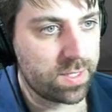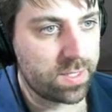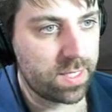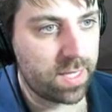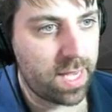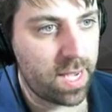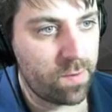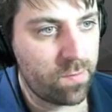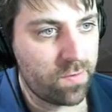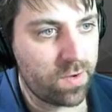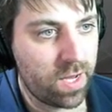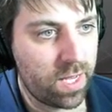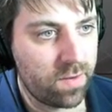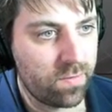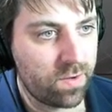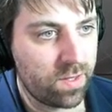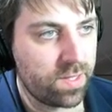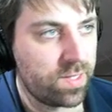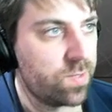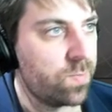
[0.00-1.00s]
So now we've kind of
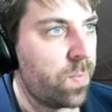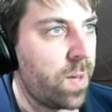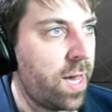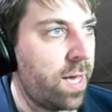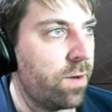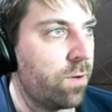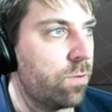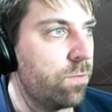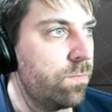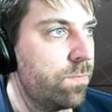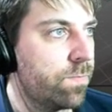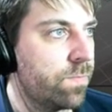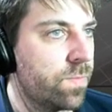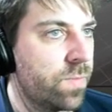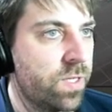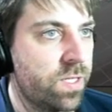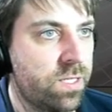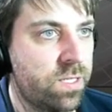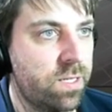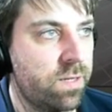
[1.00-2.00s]
got this panel,
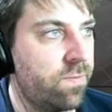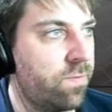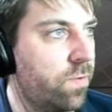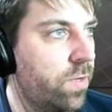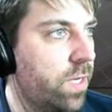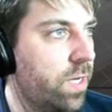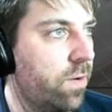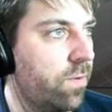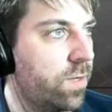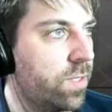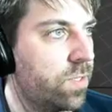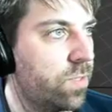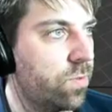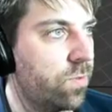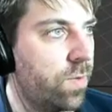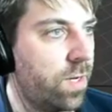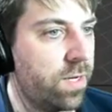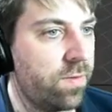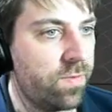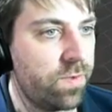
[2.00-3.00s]
is if we go into
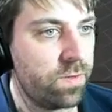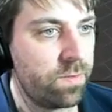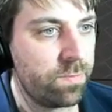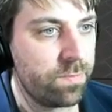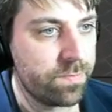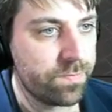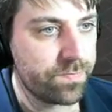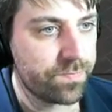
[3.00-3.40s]
render view,